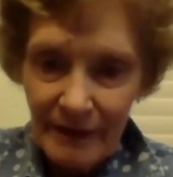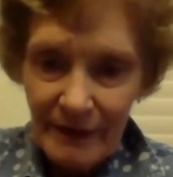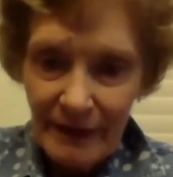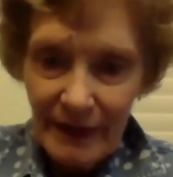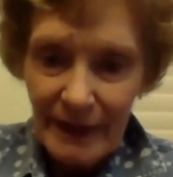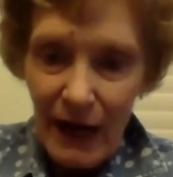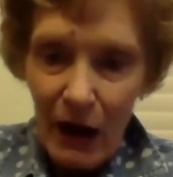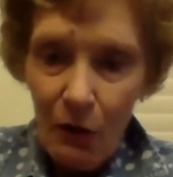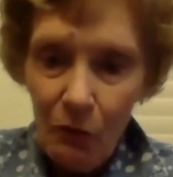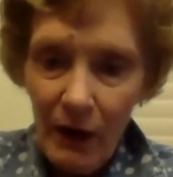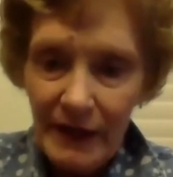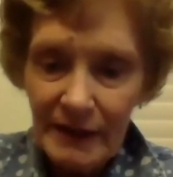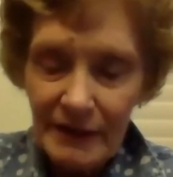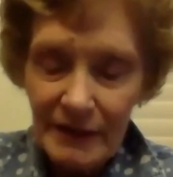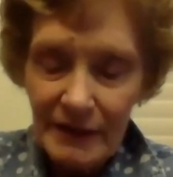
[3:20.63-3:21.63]
And I'll
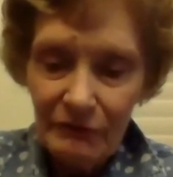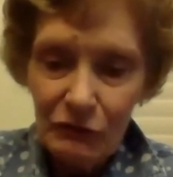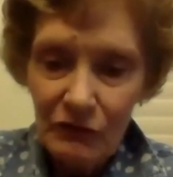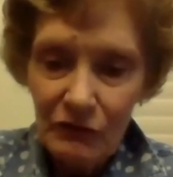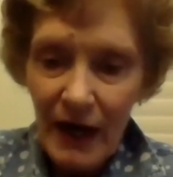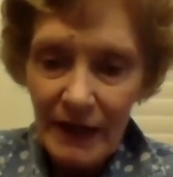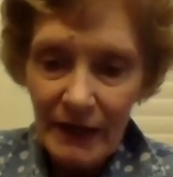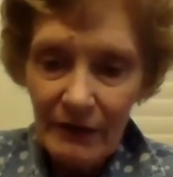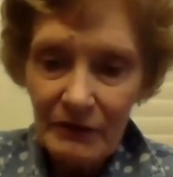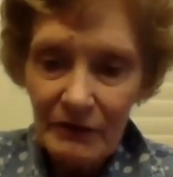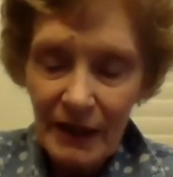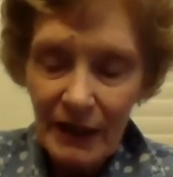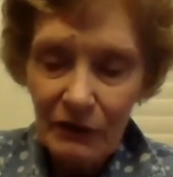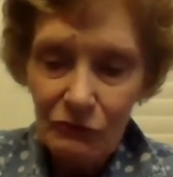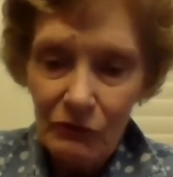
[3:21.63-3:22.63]
wait if you've got
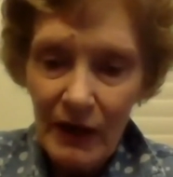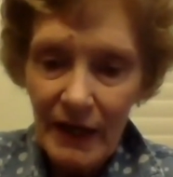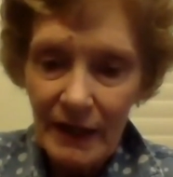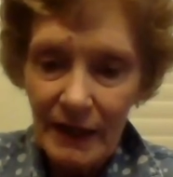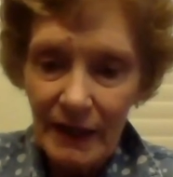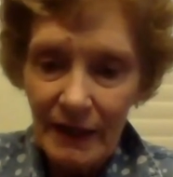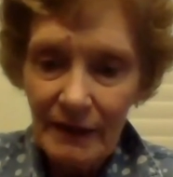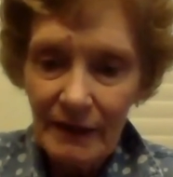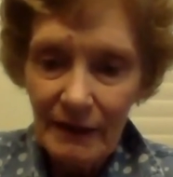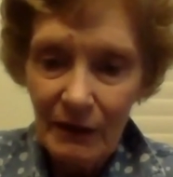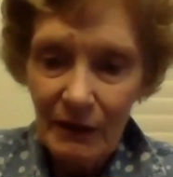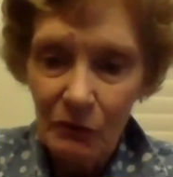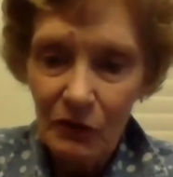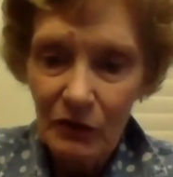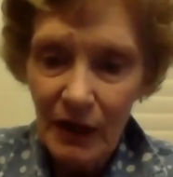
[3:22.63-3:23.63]
everything ready, and
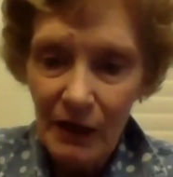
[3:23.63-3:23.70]
we'll go